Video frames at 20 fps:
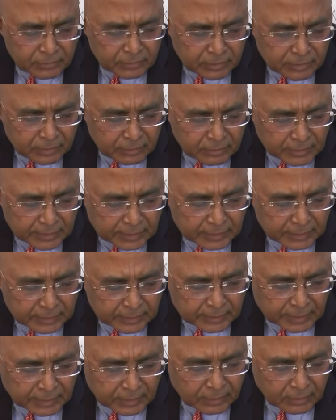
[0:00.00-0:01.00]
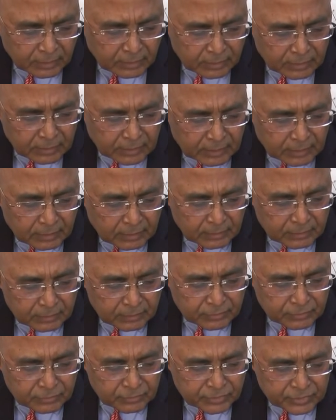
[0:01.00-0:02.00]
uniquely tailored
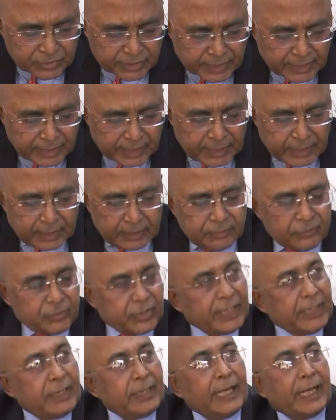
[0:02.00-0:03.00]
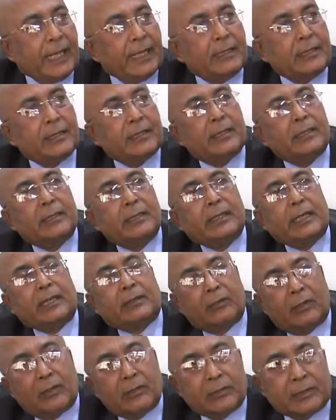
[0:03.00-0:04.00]
gene, gene editing
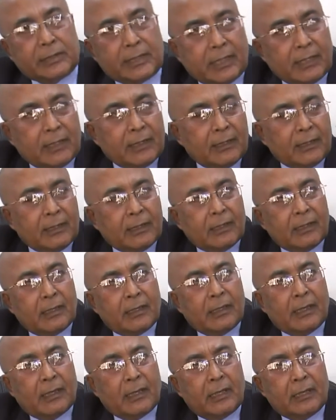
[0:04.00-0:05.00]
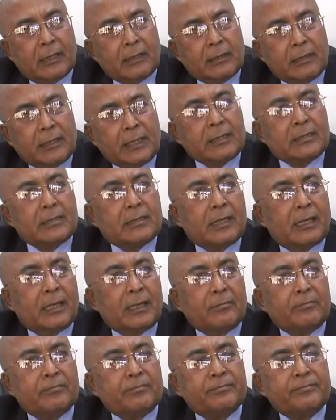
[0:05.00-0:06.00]
technology, this
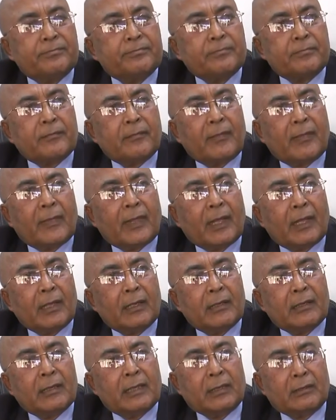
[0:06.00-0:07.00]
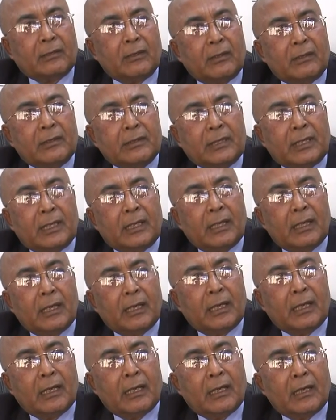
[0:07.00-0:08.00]
um, technology,
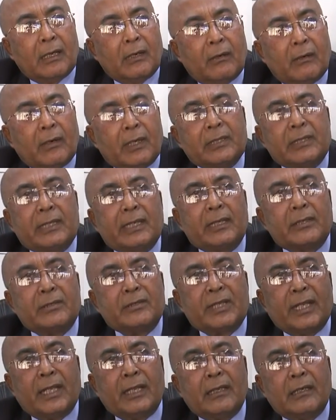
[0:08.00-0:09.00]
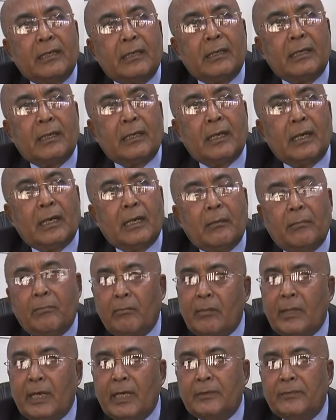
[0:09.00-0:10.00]
what they are saying,
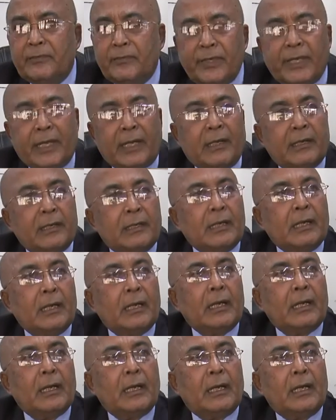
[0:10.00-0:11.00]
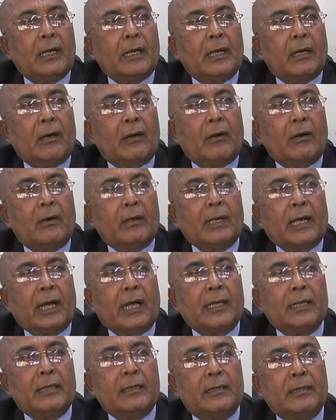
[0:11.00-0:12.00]
my fear, or
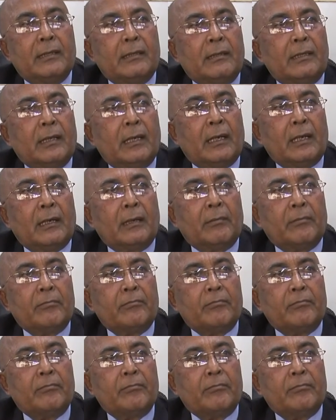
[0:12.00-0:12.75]
I uh,